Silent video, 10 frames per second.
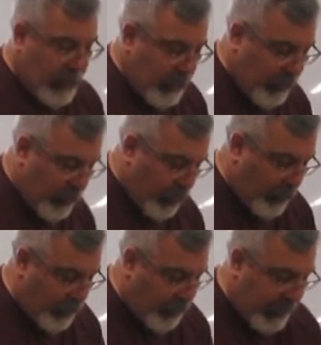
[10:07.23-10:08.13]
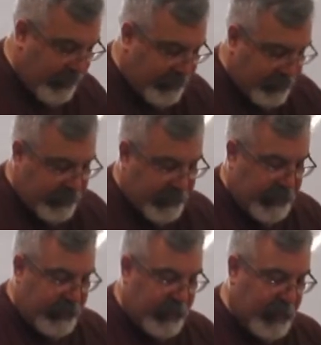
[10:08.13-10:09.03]
So
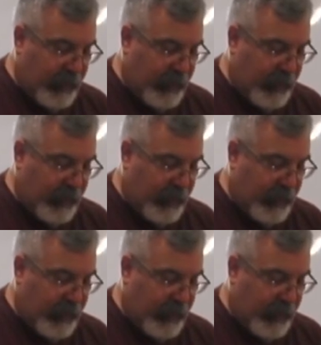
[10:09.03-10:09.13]
basically,